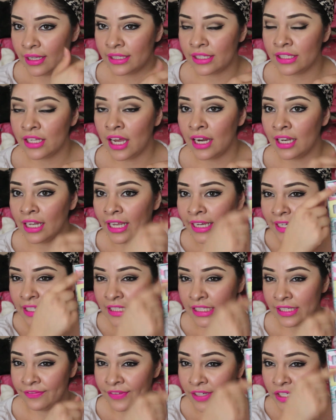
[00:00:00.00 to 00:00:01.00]
It's not like
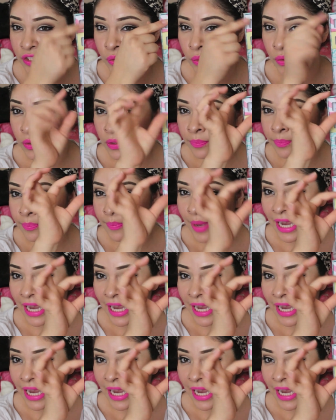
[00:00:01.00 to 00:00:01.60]
individual